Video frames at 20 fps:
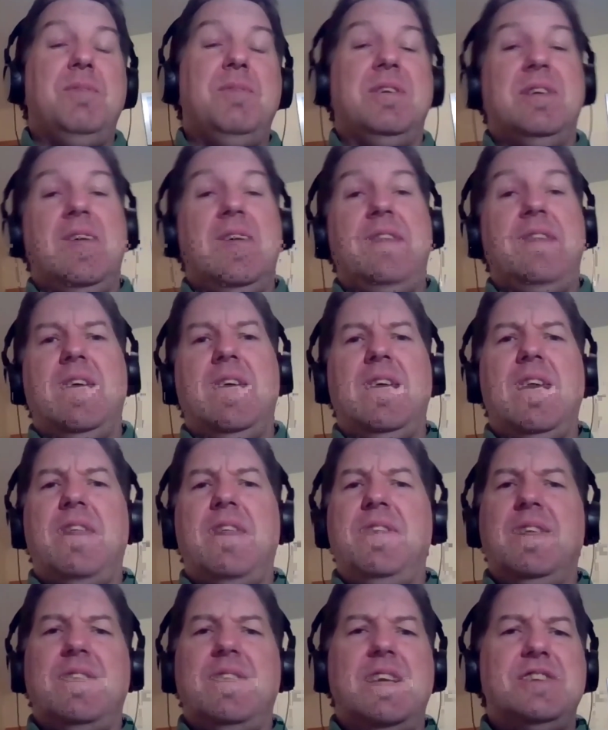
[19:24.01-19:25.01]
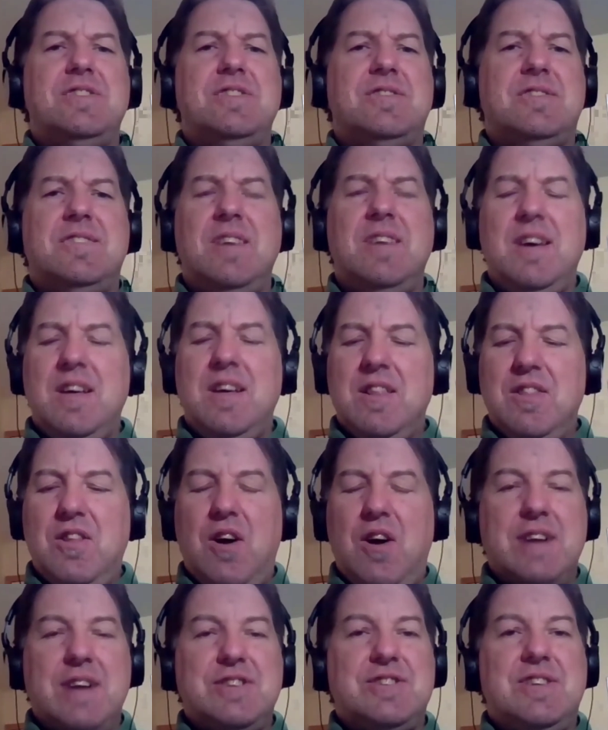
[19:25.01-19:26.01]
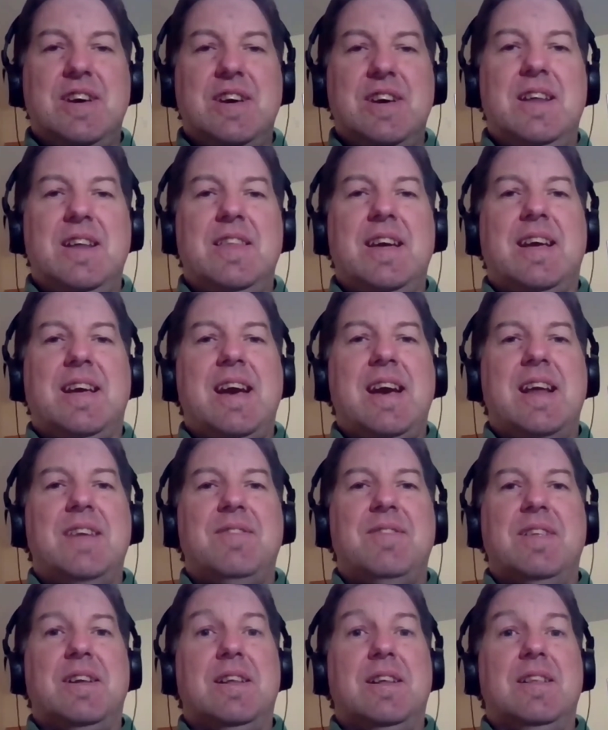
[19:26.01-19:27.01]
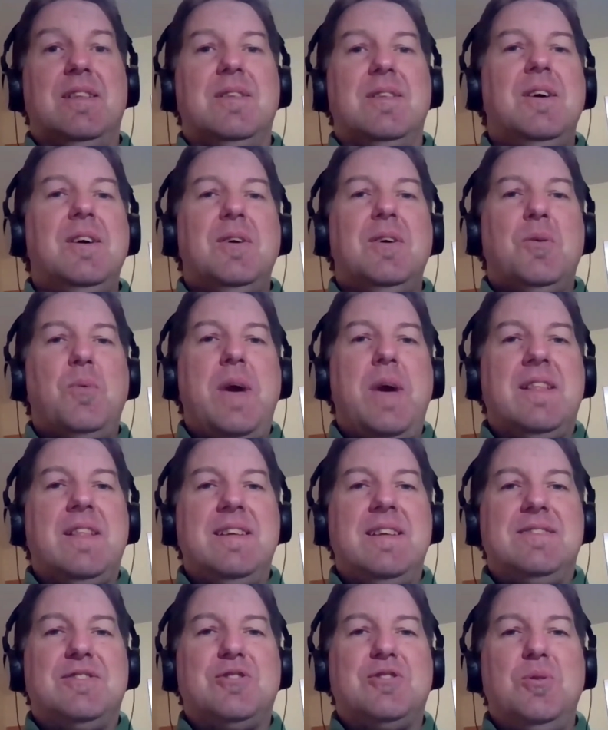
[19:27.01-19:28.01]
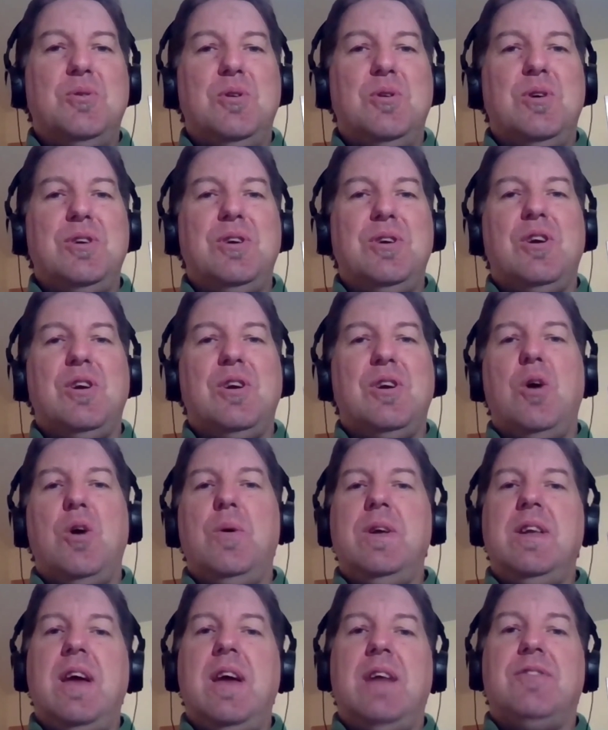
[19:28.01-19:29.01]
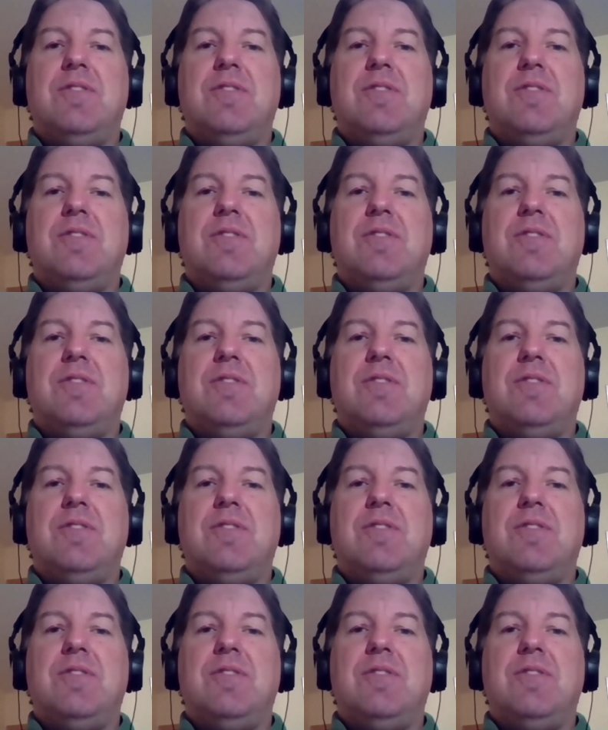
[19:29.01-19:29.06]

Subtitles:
and I think they just launched like kind of a little Wakelet school you can go in that.